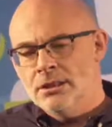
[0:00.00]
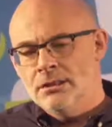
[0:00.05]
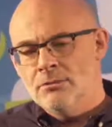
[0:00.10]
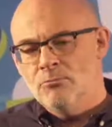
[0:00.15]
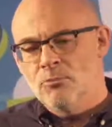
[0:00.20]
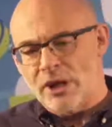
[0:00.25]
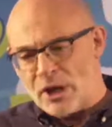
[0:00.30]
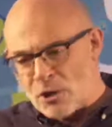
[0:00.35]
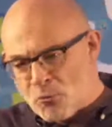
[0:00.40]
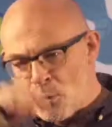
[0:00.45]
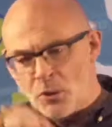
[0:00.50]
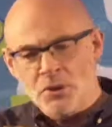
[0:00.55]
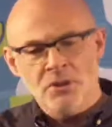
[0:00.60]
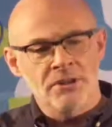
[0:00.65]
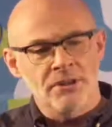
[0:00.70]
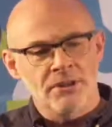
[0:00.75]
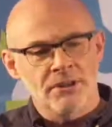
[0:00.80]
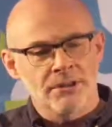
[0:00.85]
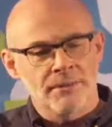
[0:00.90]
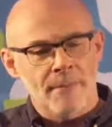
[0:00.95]
But I
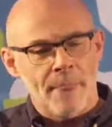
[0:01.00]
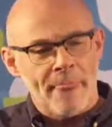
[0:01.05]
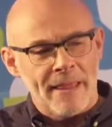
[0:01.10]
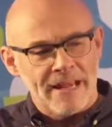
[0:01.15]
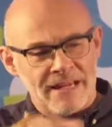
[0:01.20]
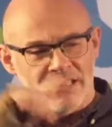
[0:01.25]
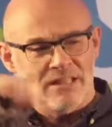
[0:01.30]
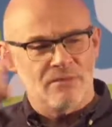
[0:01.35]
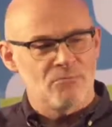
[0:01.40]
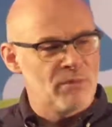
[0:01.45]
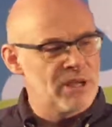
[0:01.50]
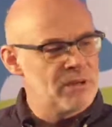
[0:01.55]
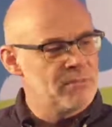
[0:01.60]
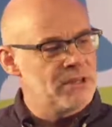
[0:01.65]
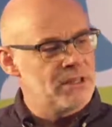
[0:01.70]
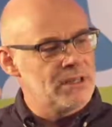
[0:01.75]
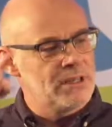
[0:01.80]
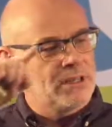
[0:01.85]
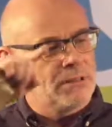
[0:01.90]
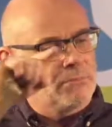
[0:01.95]
wonder,
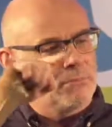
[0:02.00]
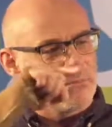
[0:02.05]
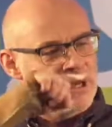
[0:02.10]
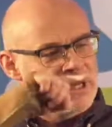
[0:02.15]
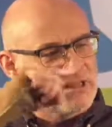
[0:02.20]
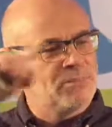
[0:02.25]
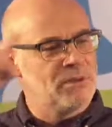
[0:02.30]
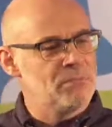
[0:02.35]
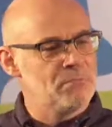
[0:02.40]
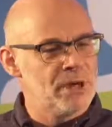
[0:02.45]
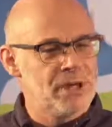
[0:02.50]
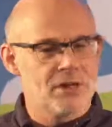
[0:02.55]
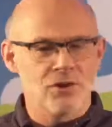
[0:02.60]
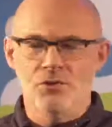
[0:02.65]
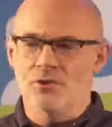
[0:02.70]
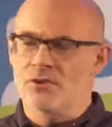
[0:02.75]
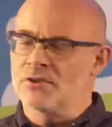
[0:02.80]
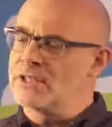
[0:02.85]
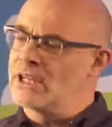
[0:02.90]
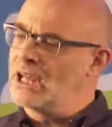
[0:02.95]
might have been better
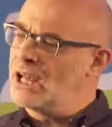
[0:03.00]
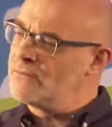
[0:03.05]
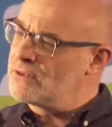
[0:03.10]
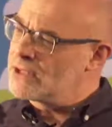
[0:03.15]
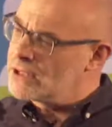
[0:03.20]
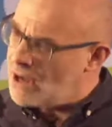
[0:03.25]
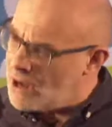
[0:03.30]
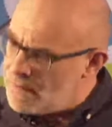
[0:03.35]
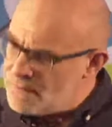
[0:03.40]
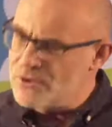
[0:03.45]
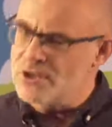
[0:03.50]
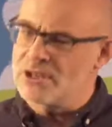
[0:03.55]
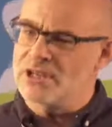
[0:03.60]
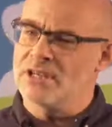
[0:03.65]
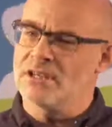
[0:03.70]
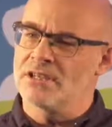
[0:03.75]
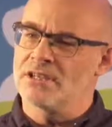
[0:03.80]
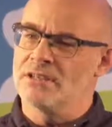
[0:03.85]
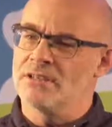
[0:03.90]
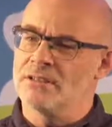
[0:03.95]
just to have a
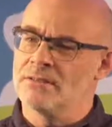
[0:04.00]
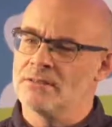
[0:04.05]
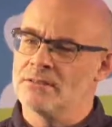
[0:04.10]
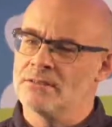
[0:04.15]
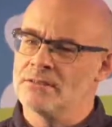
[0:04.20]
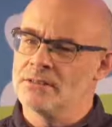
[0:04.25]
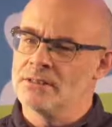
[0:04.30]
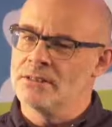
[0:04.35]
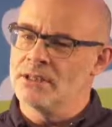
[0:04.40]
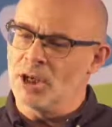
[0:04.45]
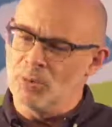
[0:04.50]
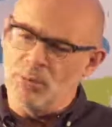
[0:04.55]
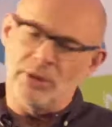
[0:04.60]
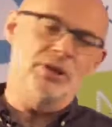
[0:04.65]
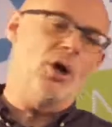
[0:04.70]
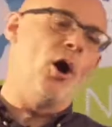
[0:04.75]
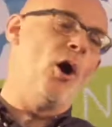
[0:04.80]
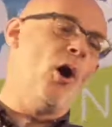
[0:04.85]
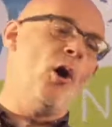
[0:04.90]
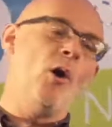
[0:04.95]
conversation
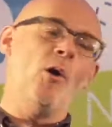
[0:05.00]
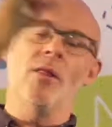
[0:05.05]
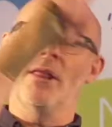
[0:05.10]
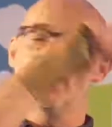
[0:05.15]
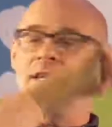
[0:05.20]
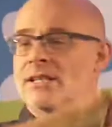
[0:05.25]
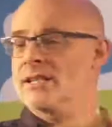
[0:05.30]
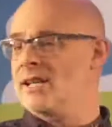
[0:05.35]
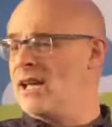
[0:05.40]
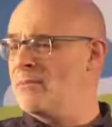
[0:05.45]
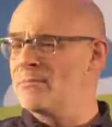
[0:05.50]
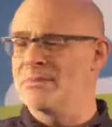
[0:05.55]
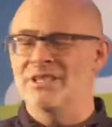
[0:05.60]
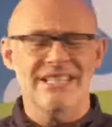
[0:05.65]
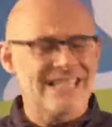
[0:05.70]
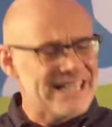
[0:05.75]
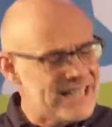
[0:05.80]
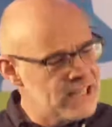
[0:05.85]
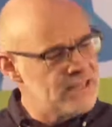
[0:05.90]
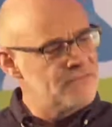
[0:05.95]
about all that has happened,
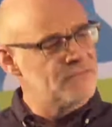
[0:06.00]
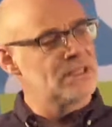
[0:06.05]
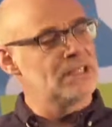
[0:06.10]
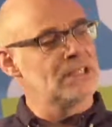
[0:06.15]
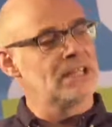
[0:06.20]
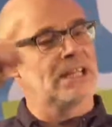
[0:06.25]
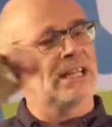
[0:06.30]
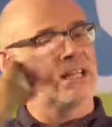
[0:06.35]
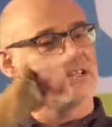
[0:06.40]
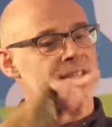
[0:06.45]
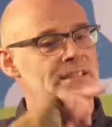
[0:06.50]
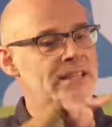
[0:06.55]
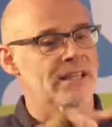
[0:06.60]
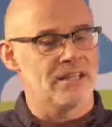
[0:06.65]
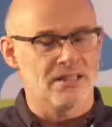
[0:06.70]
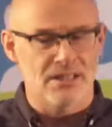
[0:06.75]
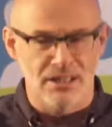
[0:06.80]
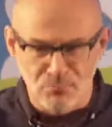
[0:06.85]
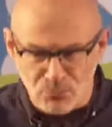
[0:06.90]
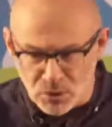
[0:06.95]
even in the last
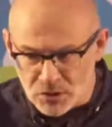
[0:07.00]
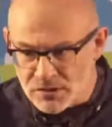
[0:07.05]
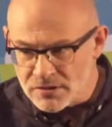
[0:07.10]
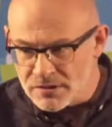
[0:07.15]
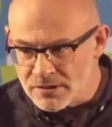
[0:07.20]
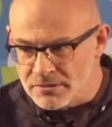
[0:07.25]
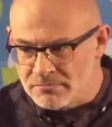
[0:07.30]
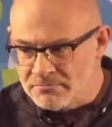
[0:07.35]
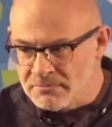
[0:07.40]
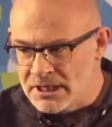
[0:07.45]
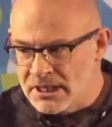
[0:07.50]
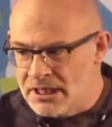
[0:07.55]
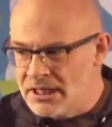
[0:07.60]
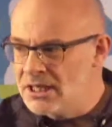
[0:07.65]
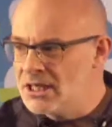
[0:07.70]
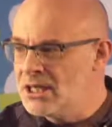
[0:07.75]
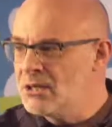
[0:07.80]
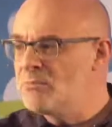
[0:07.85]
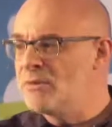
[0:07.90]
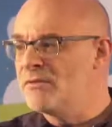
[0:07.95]
18 months,
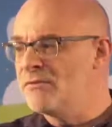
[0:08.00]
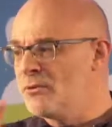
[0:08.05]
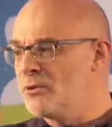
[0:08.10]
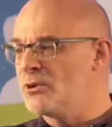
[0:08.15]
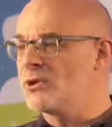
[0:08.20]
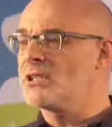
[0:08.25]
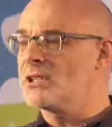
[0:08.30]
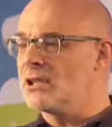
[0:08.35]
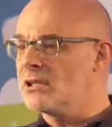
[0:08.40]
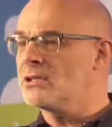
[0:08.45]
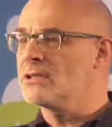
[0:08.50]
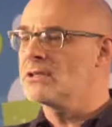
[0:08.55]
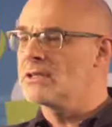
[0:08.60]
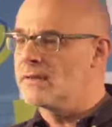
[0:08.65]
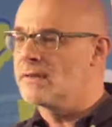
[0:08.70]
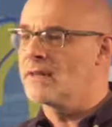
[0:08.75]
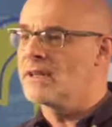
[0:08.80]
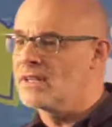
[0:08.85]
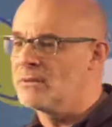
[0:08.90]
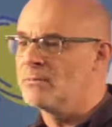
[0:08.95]
before starting to
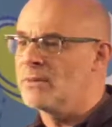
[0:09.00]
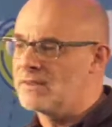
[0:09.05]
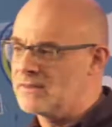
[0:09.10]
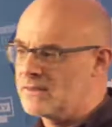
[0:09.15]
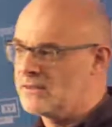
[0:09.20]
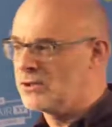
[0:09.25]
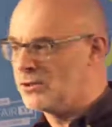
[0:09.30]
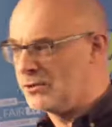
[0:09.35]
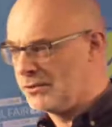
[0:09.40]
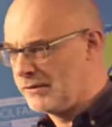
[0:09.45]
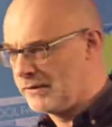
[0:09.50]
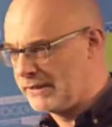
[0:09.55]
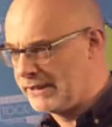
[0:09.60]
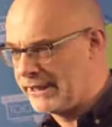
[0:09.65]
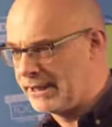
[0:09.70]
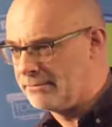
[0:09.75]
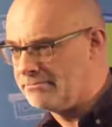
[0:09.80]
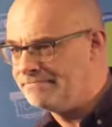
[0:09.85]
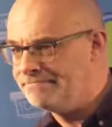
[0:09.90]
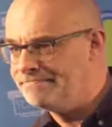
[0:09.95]
think about the tools
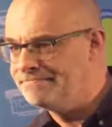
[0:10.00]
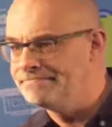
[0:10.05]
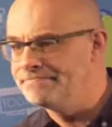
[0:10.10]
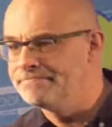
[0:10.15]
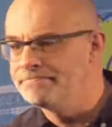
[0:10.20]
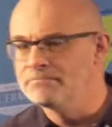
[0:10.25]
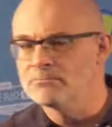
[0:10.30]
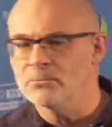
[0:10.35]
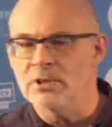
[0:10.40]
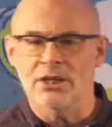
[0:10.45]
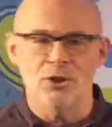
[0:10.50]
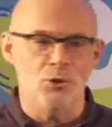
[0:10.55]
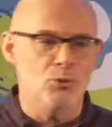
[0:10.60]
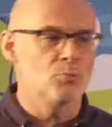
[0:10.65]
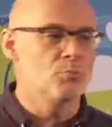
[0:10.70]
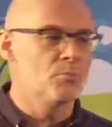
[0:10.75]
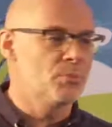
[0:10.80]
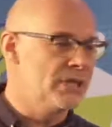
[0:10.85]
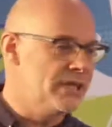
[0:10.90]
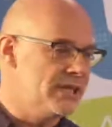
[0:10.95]
again. I
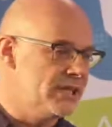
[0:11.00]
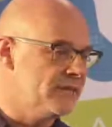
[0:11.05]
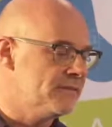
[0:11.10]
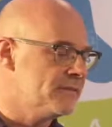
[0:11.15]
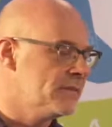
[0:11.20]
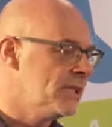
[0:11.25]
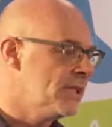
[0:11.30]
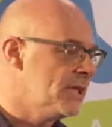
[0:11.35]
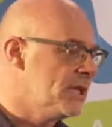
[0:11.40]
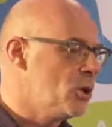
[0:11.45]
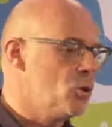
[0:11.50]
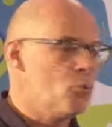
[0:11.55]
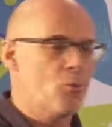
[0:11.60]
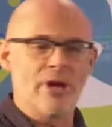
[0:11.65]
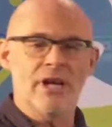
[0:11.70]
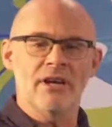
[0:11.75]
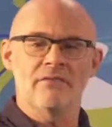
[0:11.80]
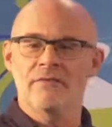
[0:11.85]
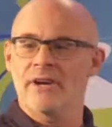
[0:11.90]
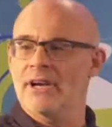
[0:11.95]
don't believe we
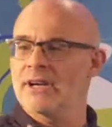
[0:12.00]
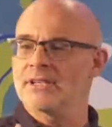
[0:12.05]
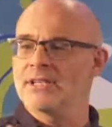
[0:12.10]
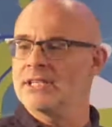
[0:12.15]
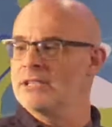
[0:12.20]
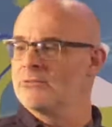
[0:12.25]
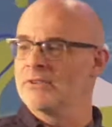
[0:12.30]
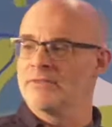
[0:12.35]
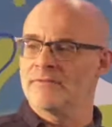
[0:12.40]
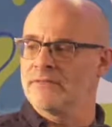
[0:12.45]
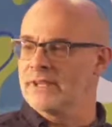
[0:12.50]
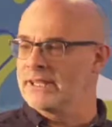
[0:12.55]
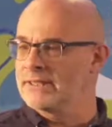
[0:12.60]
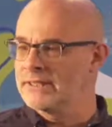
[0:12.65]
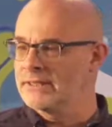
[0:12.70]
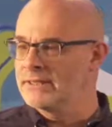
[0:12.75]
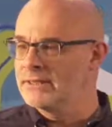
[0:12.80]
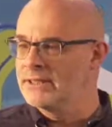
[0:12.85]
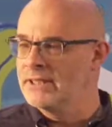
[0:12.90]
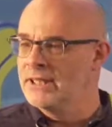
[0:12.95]
have actually
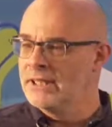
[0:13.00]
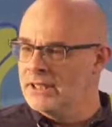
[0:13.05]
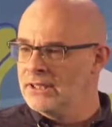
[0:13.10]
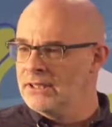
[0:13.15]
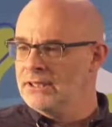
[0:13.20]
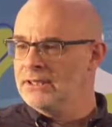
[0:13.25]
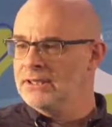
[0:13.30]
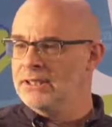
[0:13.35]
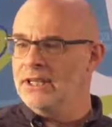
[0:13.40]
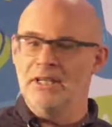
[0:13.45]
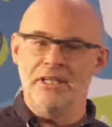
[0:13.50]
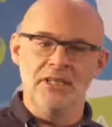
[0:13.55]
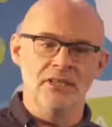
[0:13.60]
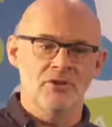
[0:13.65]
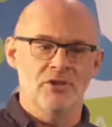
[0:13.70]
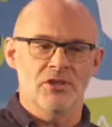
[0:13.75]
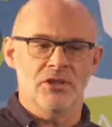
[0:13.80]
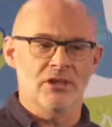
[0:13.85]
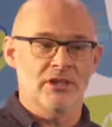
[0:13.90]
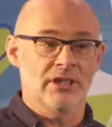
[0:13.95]
reflected. Anita
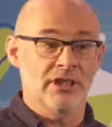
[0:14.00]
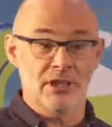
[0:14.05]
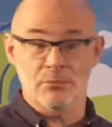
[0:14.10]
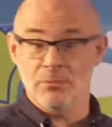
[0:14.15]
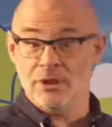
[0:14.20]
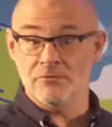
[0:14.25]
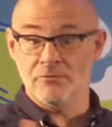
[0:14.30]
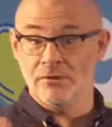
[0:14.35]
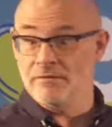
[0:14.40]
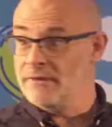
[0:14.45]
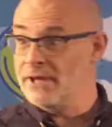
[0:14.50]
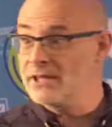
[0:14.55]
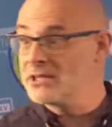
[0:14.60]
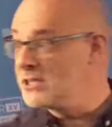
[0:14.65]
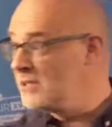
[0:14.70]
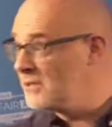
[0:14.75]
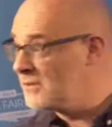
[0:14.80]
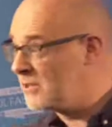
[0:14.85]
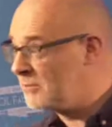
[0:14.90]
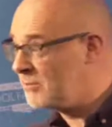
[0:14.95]
was talking about
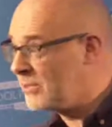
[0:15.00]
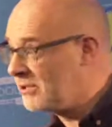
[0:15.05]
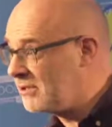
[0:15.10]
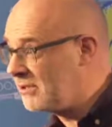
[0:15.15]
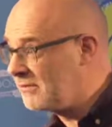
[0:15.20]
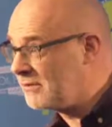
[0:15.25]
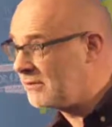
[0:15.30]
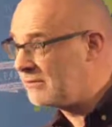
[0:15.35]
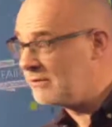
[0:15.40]
reflection. There's a period for